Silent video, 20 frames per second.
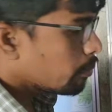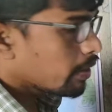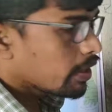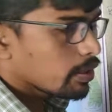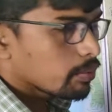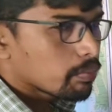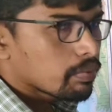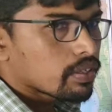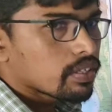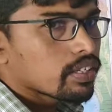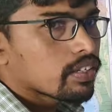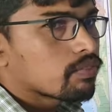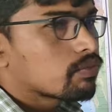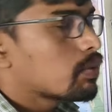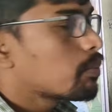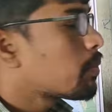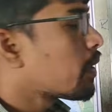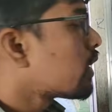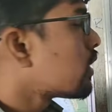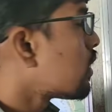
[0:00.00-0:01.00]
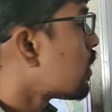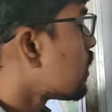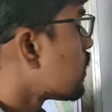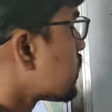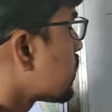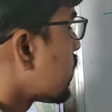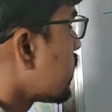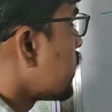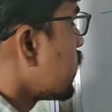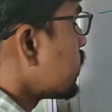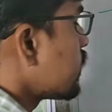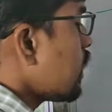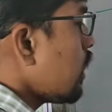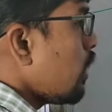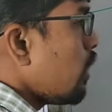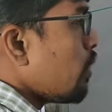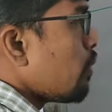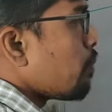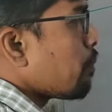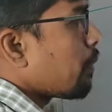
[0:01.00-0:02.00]
remaining part of the Panthalassa is the
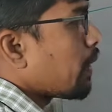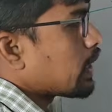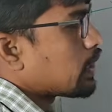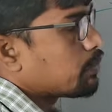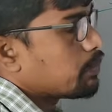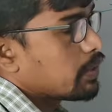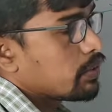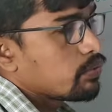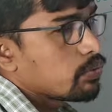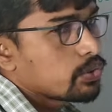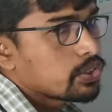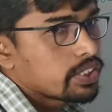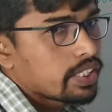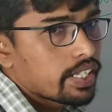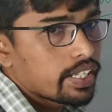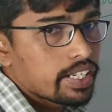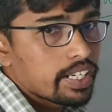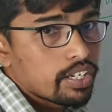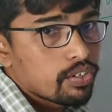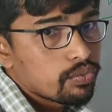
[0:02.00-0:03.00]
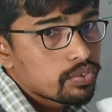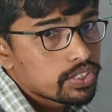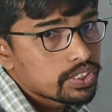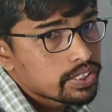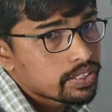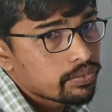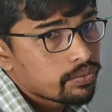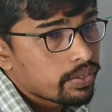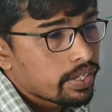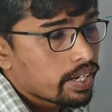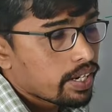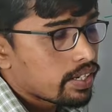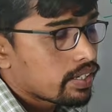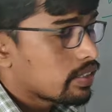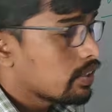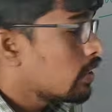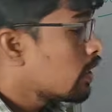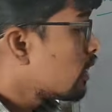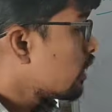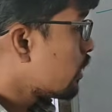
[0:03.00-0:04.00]
Pacific Ocean. Earlier we
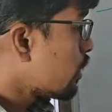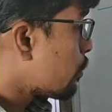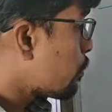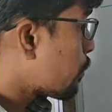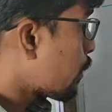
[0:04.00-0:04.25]
had the